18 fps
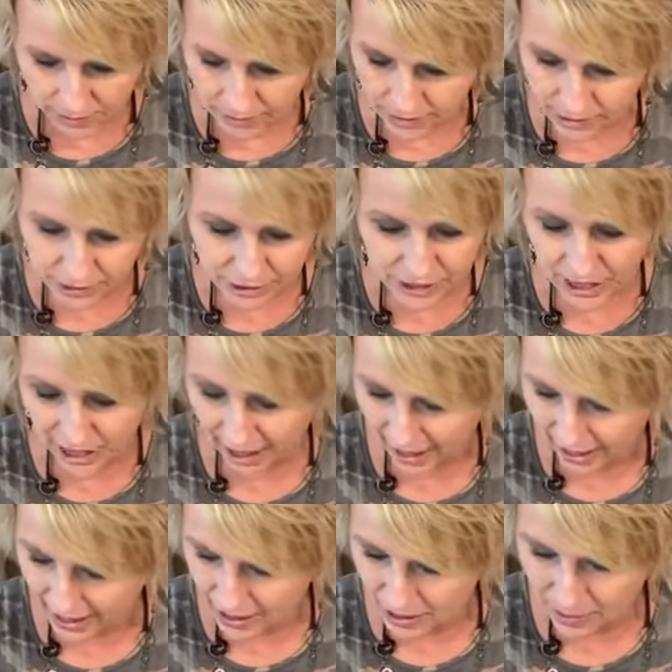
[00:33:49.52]
there's
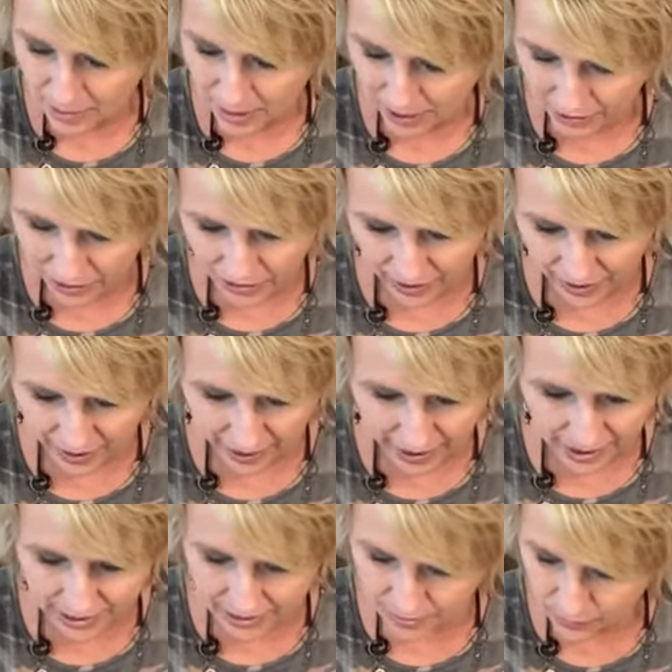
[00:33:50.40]
that about
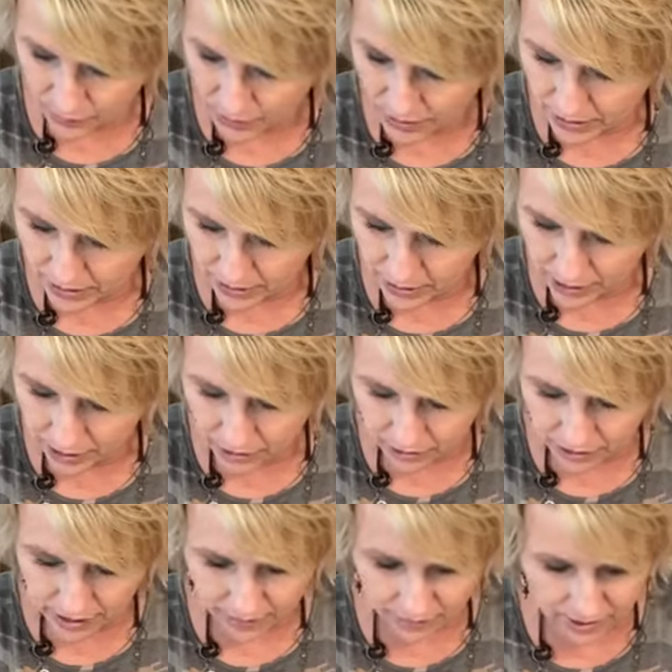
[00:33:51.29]
that. What
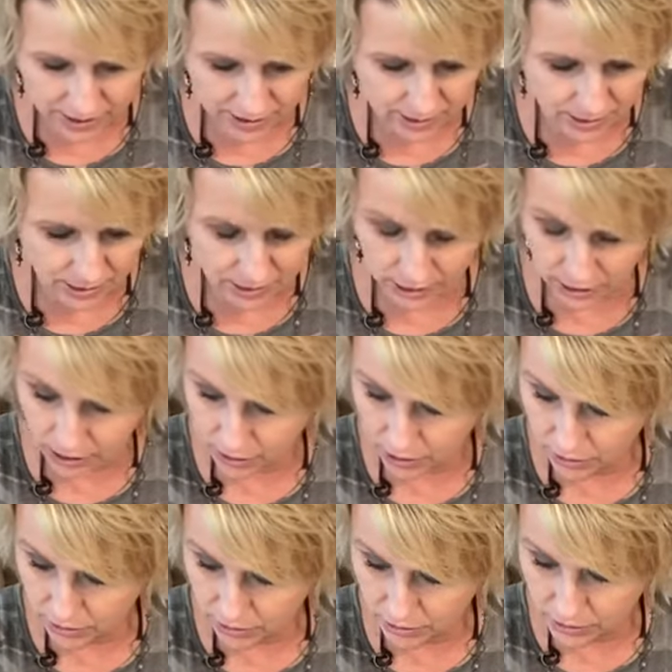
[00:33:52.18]
color have I not
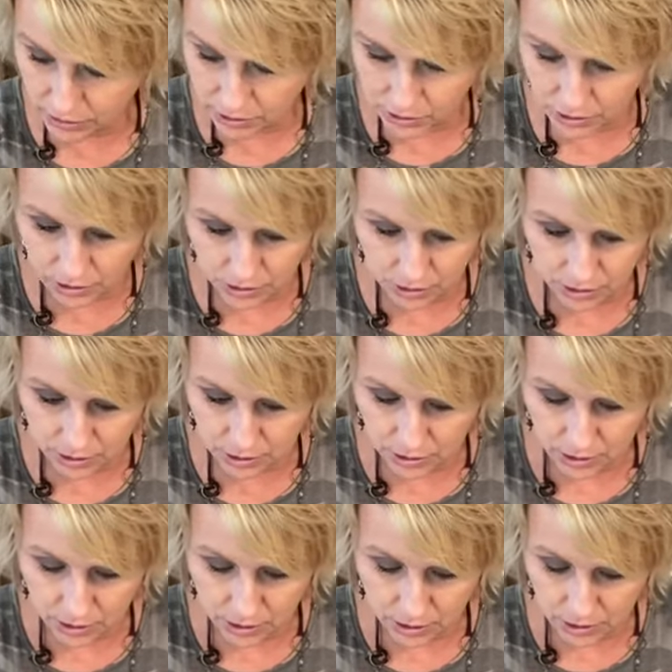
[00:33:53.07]
used?
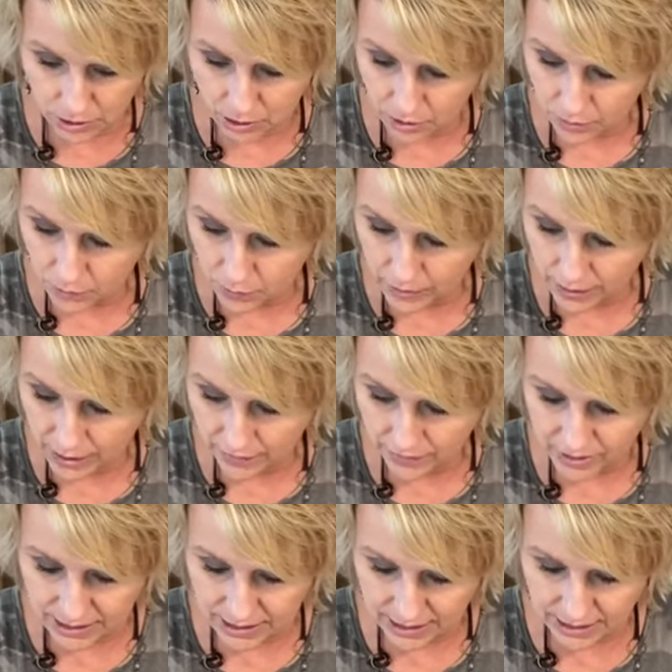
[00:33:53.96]
We
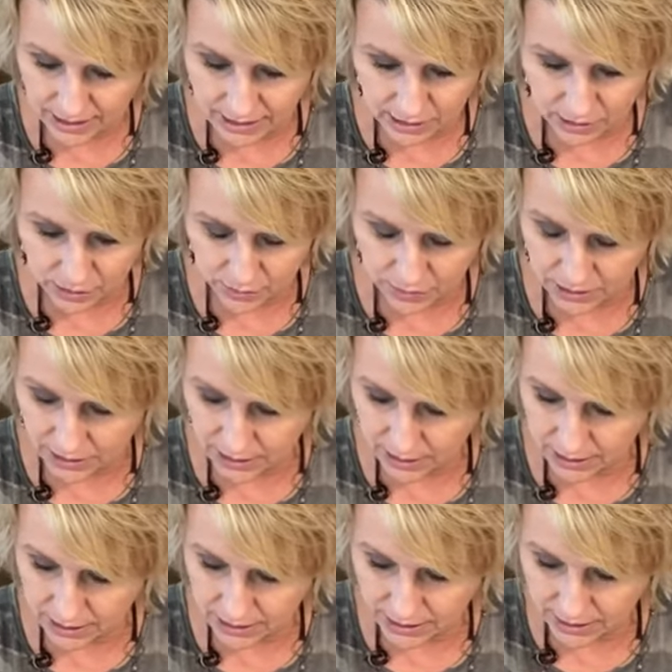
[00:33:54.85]
haven't done this one.
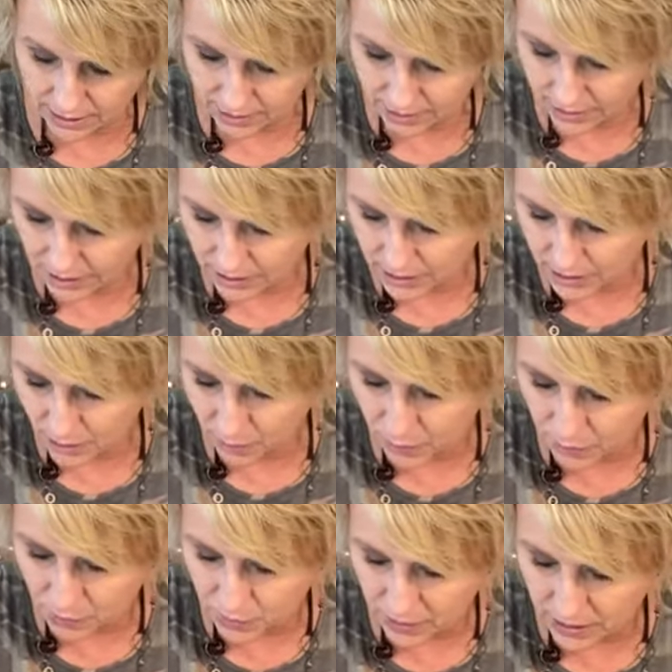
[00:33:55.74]
That's a
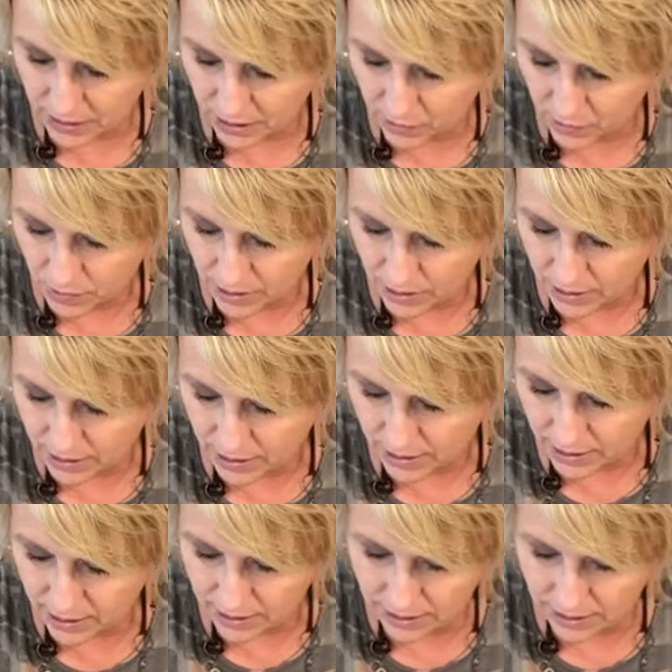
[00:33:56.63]
pretty one.